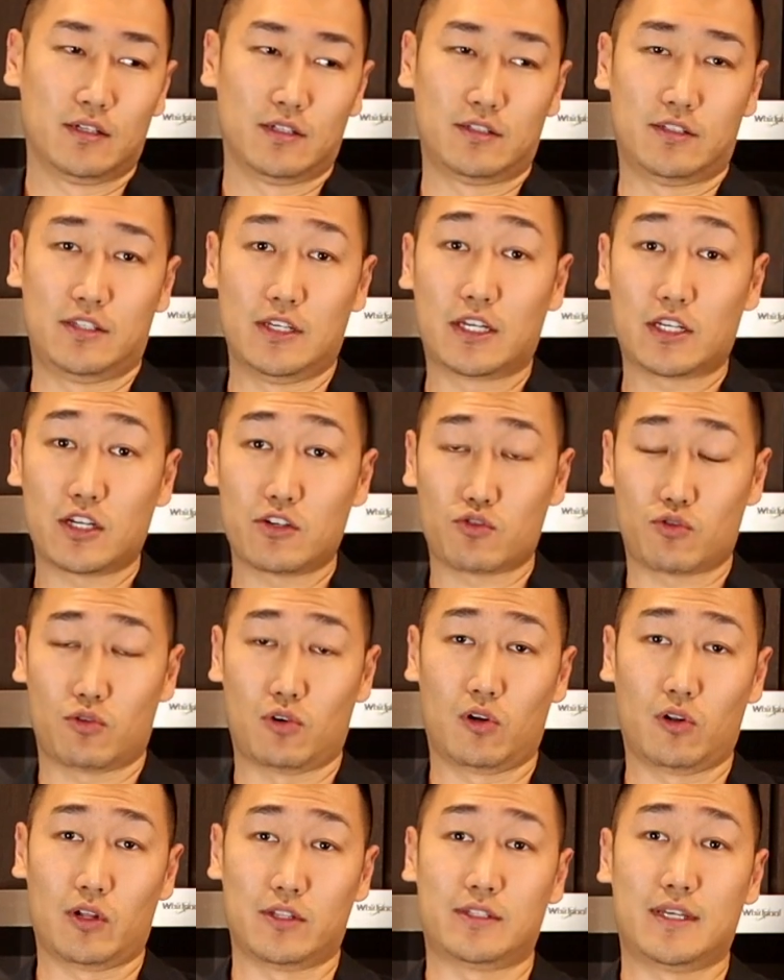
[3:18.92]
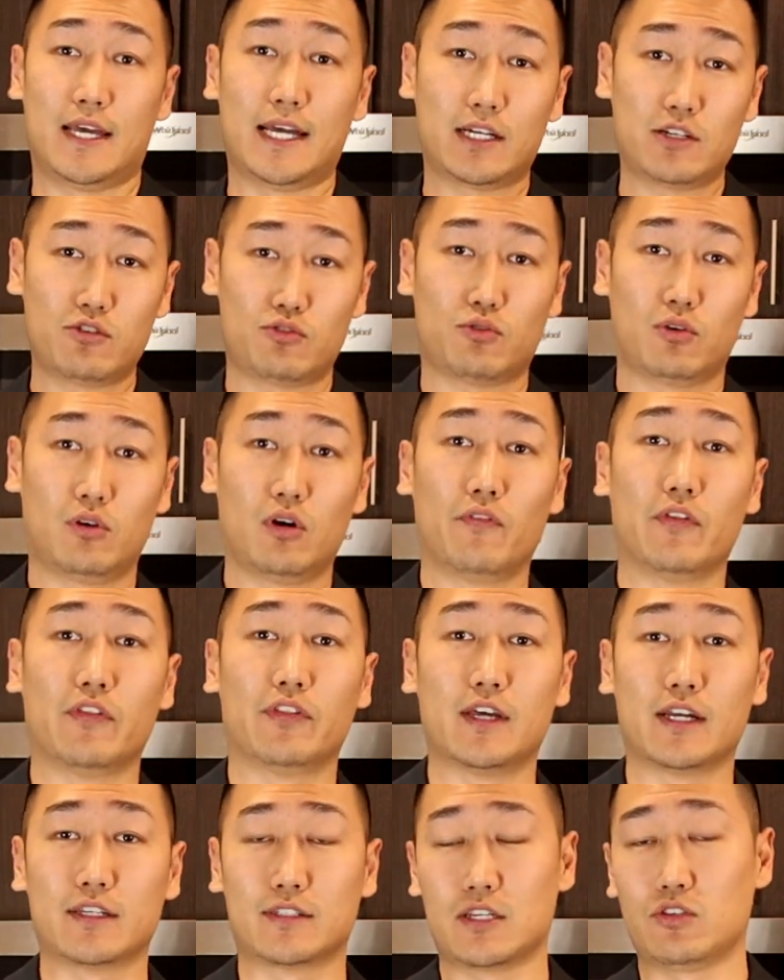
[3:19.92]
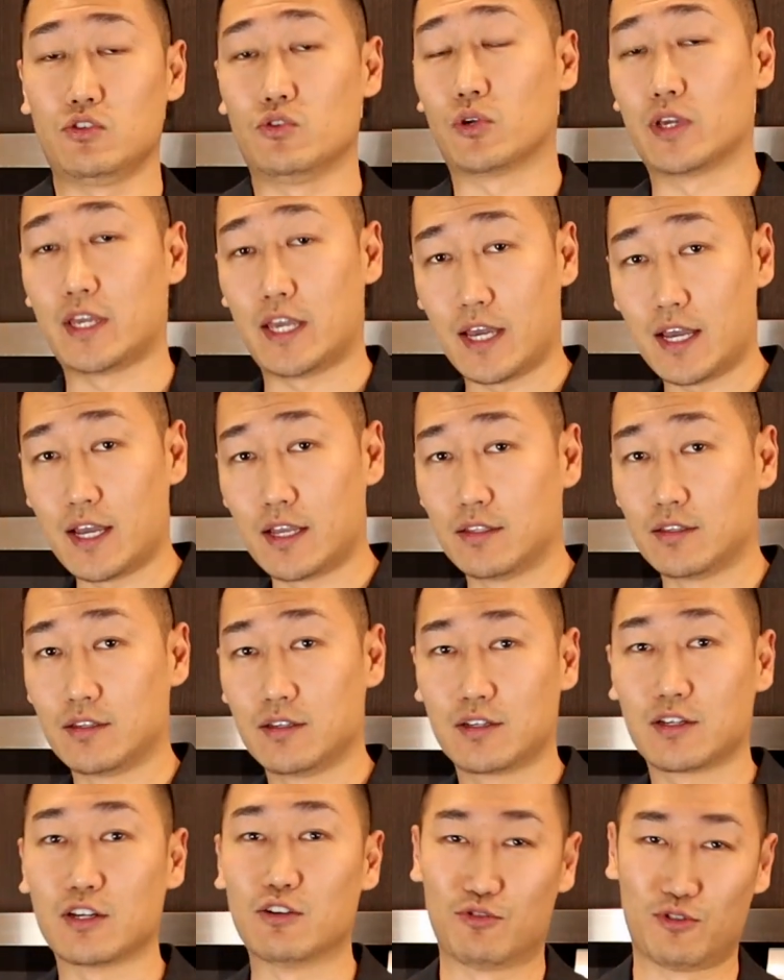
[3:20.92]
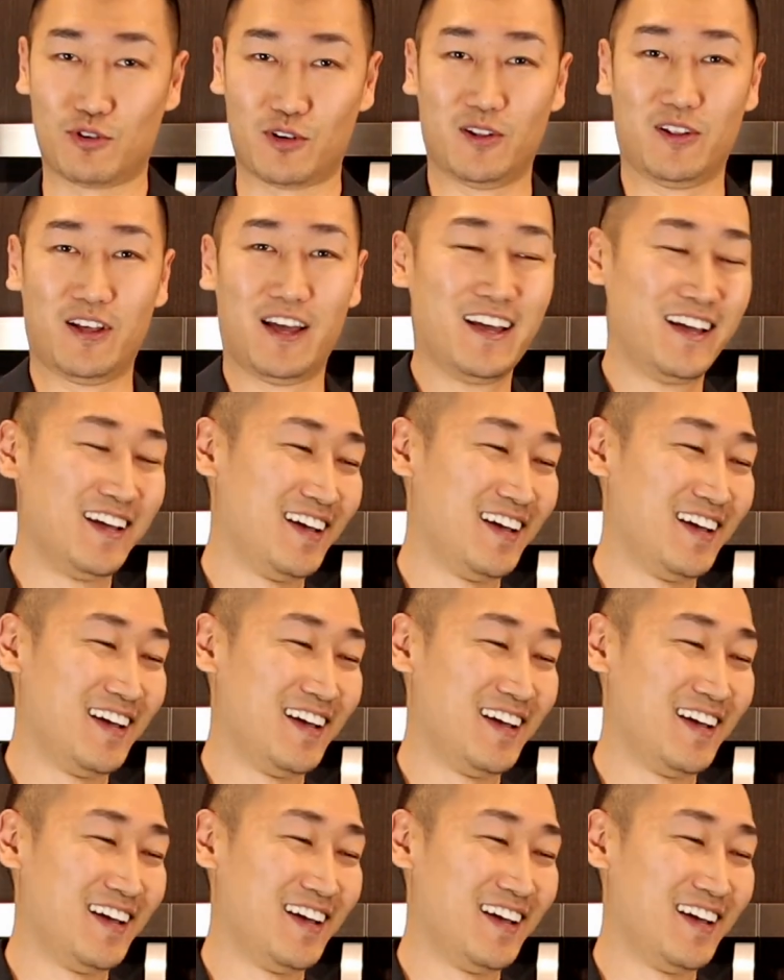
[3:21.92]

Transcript: seek control and take control of the things that you can control.